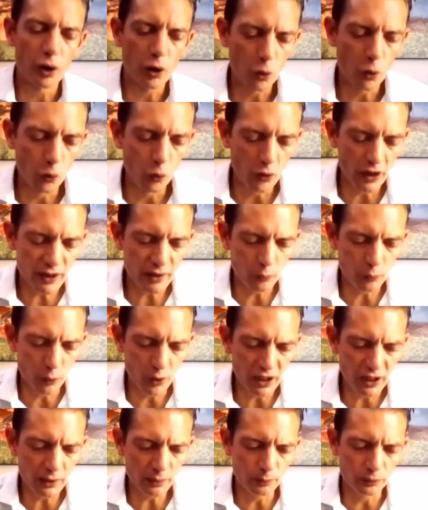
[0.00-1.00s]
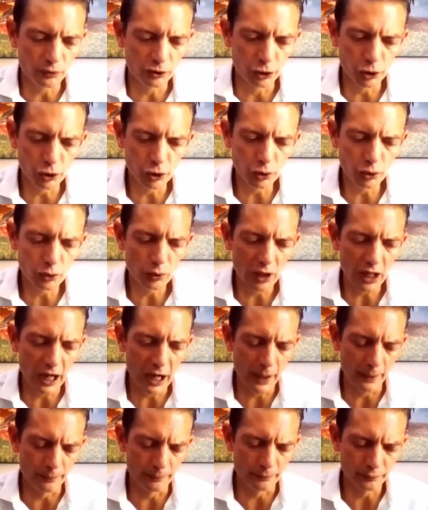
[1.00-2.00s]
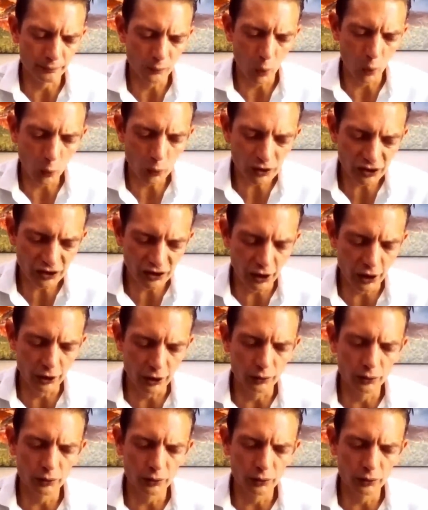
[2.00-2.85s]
We do also